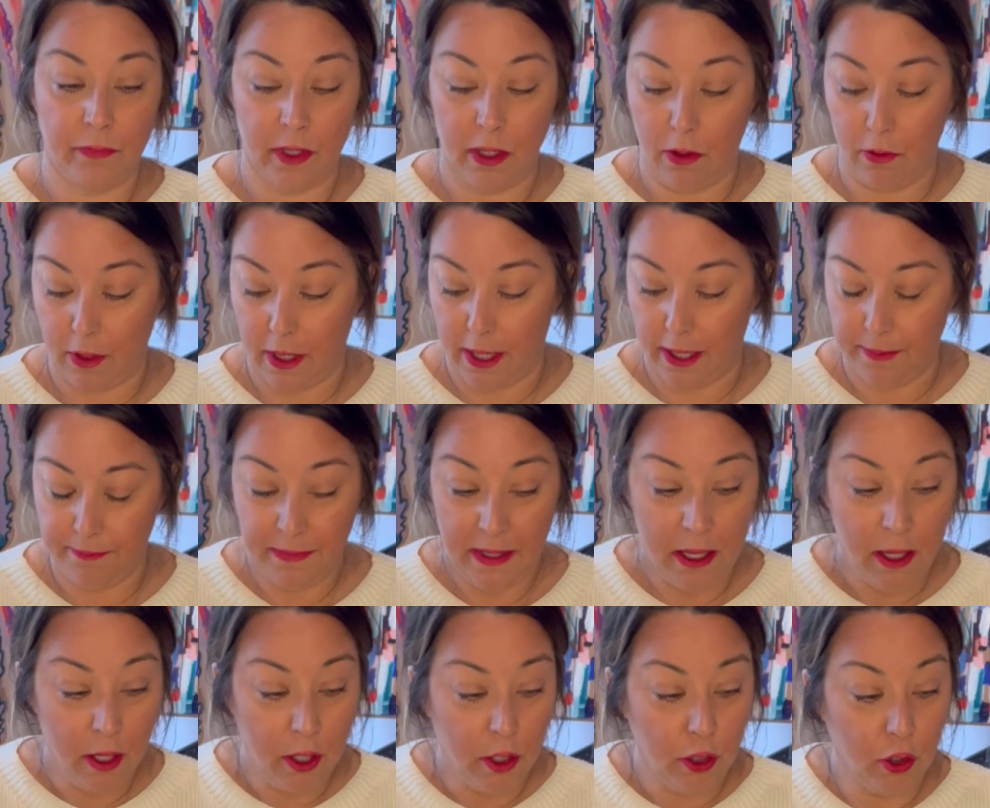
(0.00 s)
Okay,
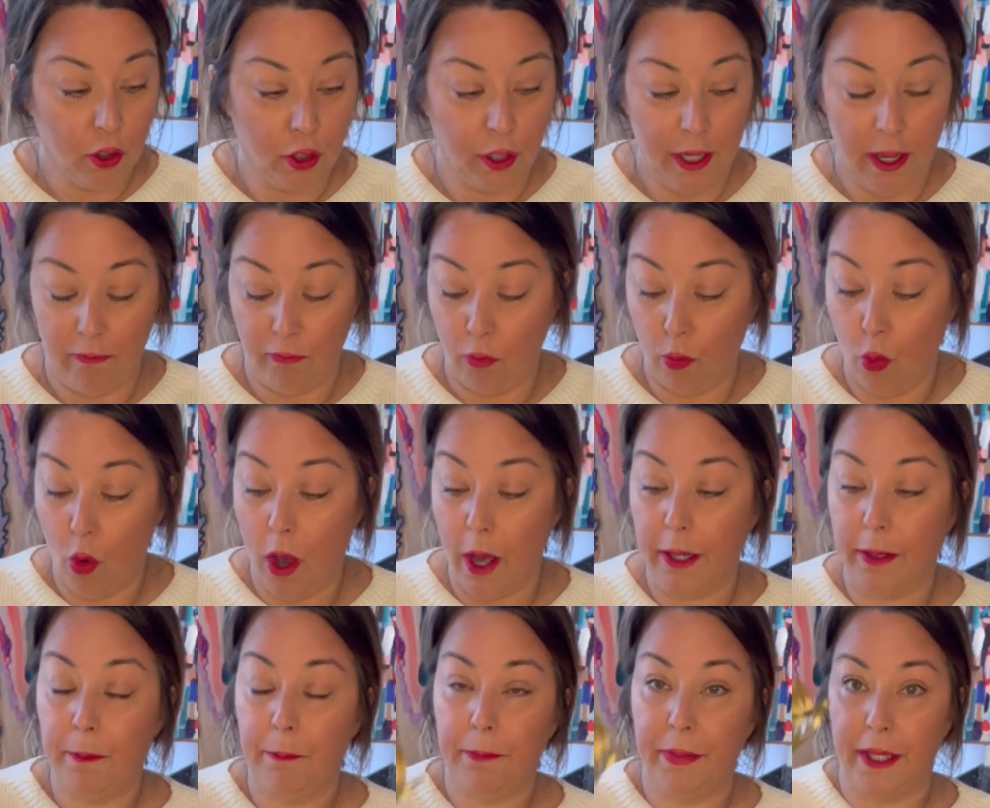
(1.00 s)
you're gonna have
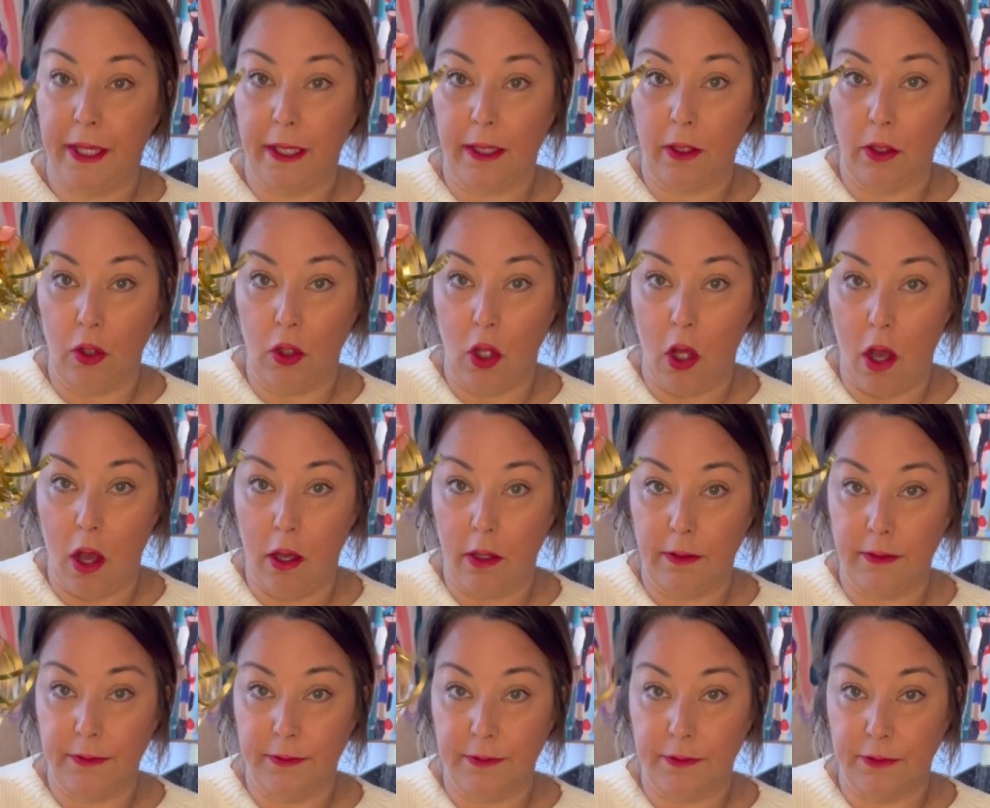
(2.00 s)
one big
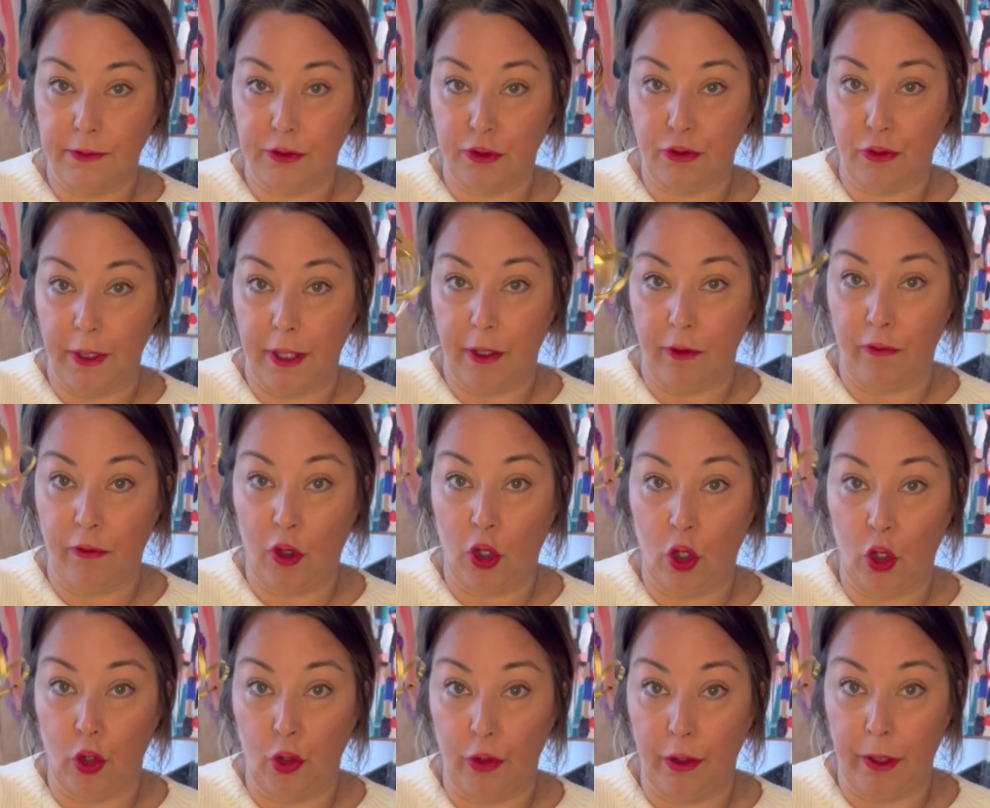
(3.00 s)
long string of
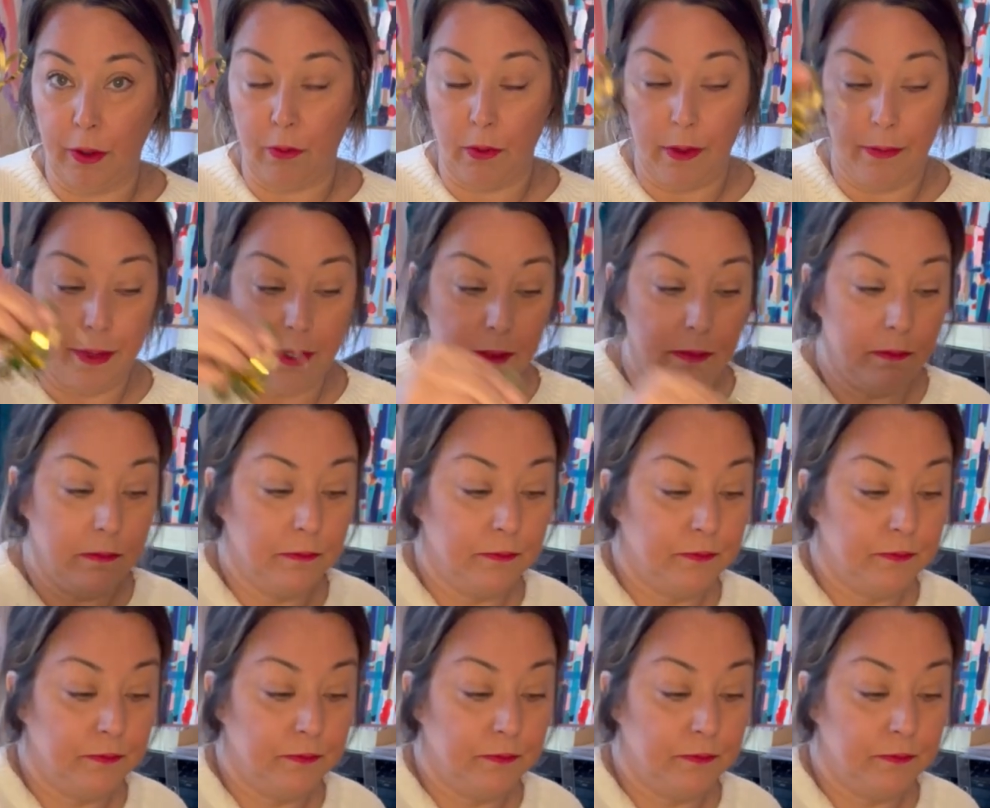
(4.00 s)
curling ribbon,